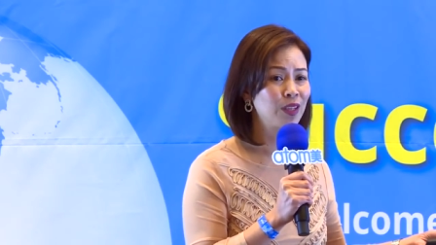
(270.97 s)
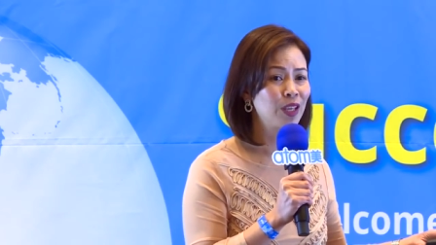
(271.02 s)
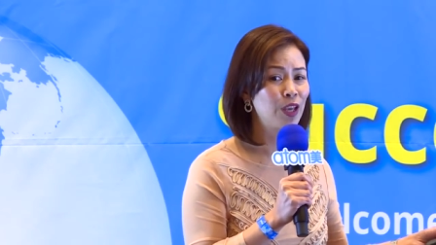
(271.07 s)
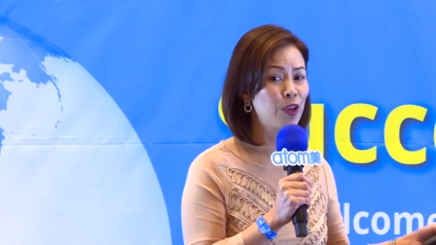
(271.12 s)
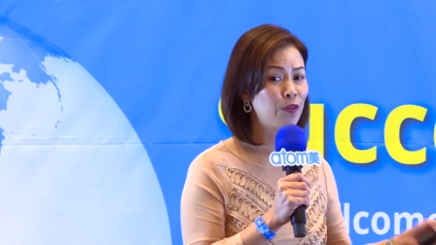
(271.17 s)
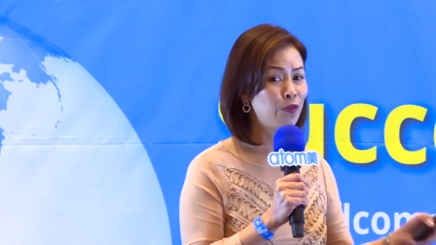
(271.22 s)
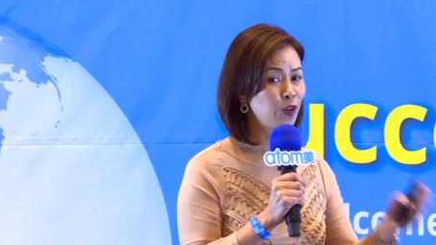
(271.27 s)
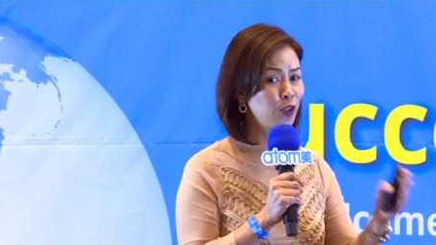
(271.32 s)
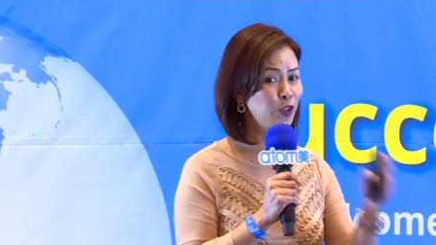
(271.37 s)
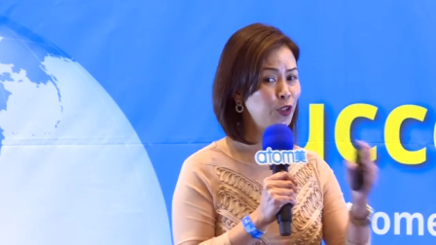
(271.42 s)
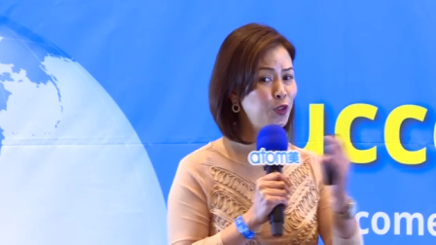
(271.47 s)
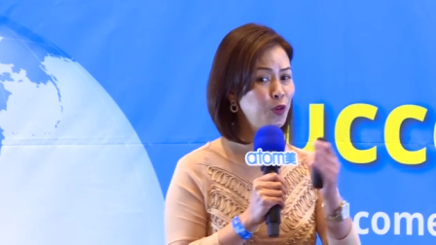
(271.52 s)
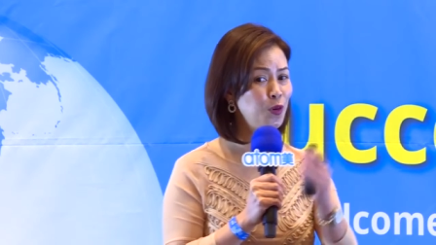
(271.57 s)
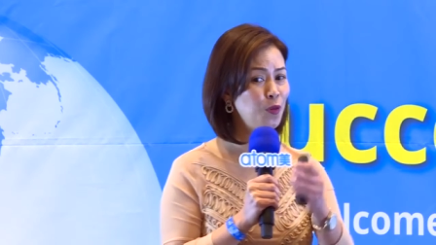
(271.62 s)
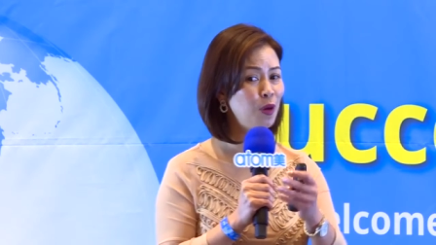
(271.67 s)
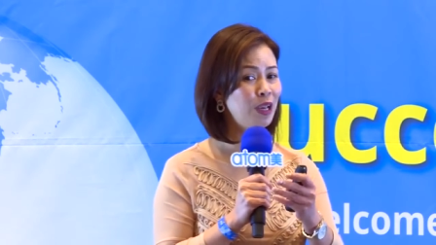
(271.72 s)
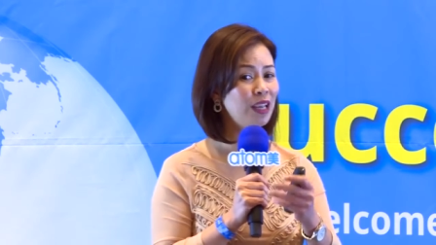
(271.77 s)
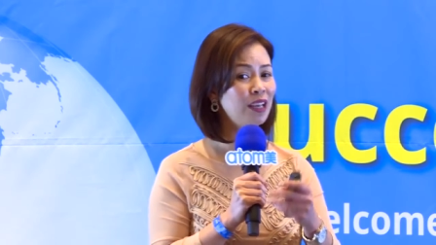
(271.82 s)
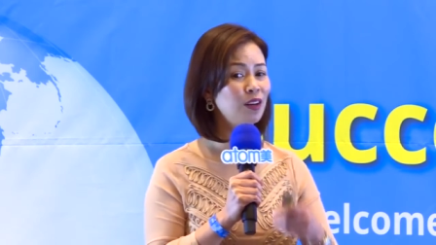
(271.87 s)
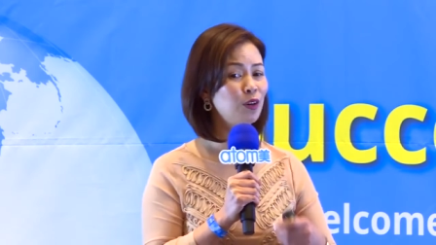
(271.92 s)
if you're
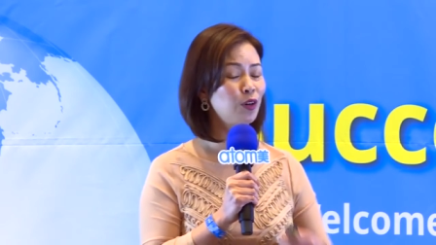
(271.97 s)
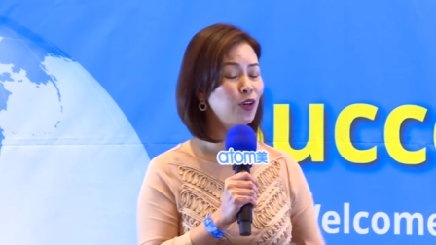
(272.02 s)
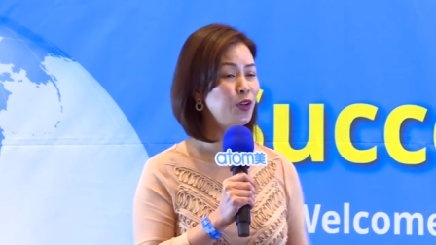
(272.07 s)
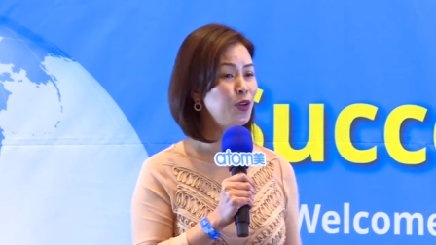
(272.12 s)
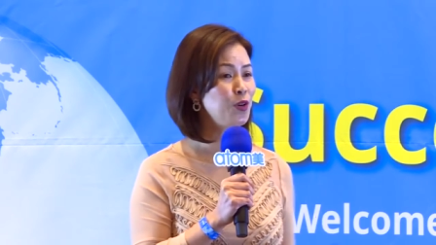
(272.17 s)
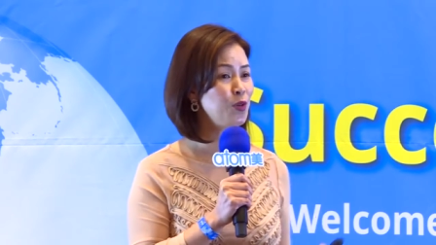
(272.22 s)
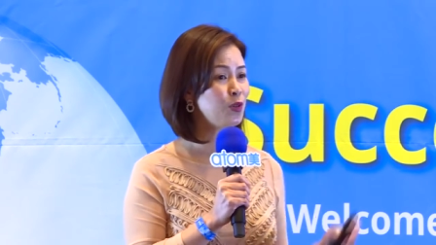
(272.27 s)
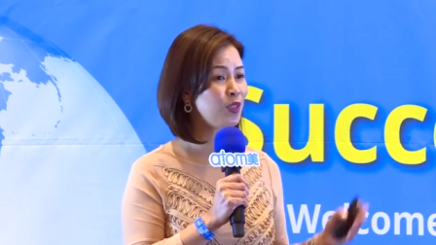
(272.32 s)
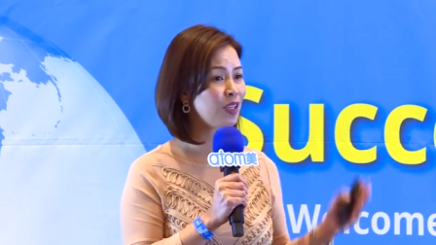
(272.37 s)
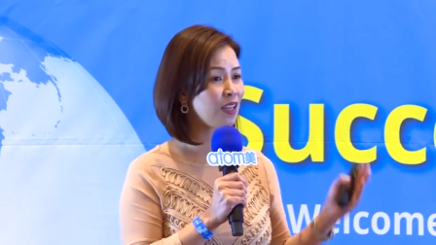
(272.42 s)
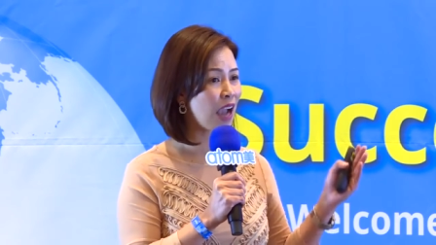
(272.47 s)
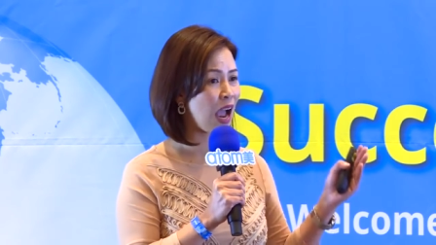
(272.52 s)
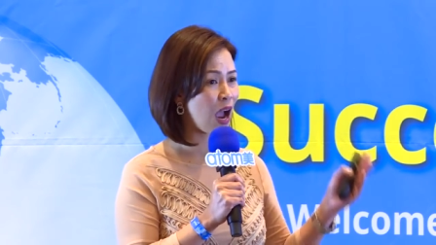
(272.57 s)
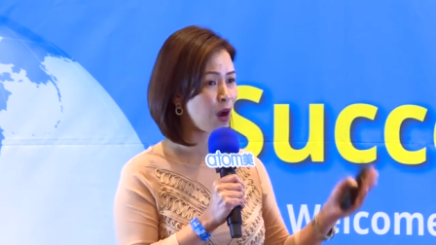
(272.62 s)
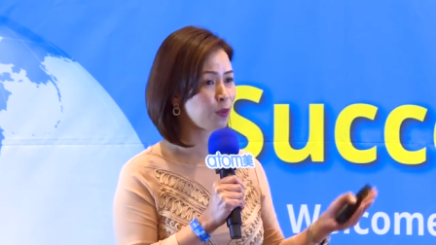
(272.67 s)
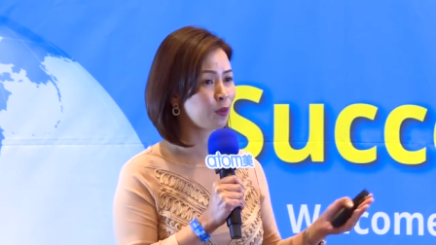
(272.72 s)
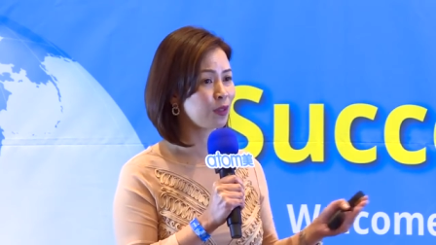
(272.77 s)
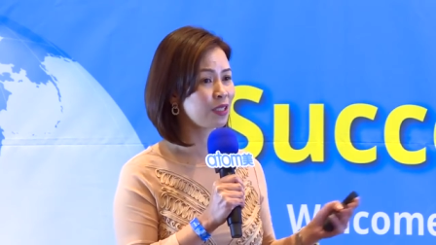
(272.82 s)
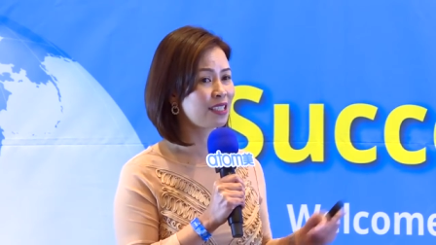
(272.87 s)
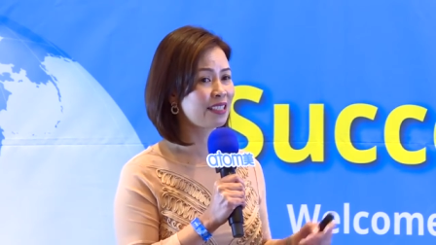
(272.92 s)
doing or using
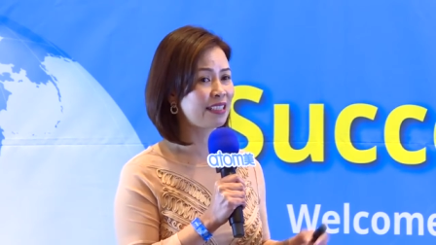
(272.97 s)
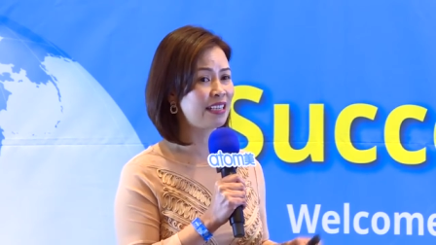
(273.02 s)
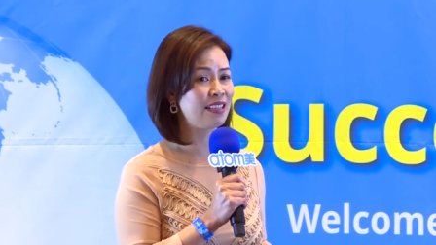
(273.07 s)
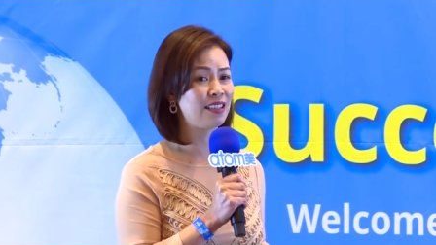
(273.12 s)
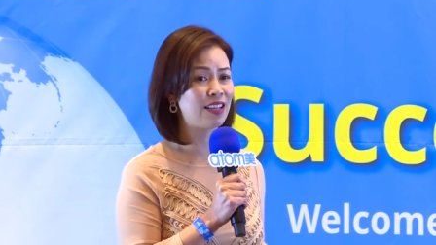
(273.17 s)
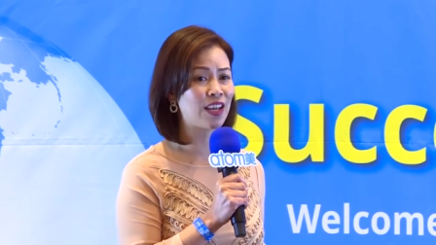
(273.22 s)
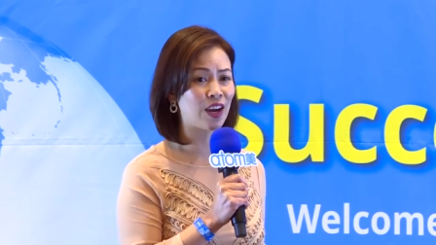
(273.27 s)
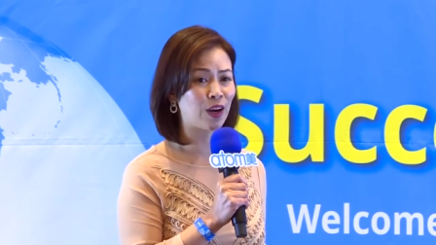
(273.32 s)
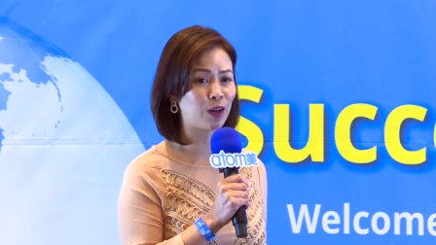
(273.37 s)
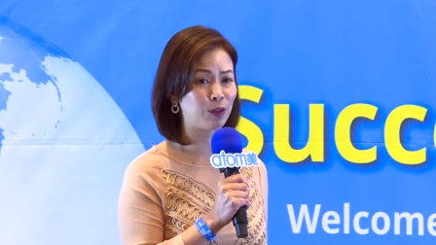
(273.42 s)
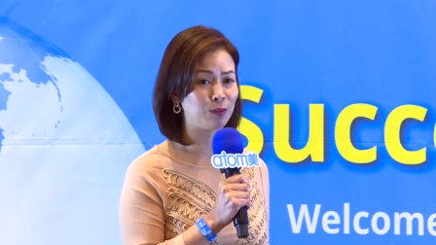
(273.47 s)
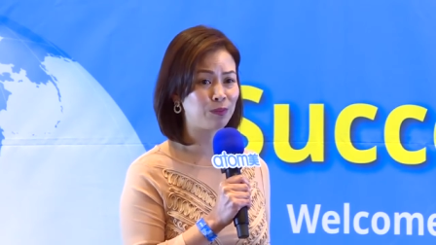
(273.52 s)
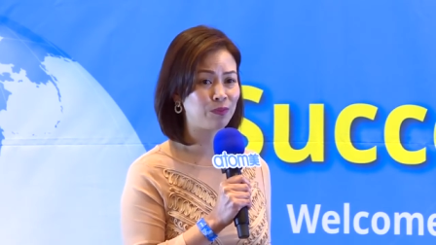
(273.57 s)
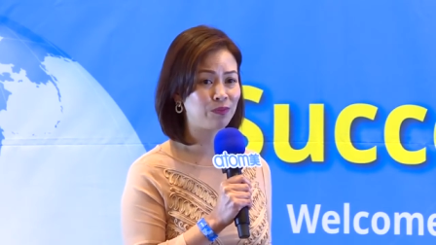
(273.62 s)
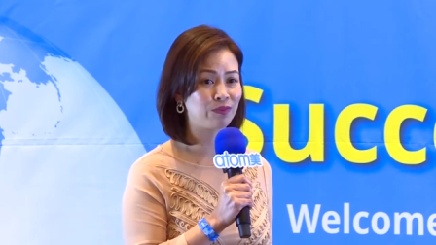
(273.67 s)
our skincare?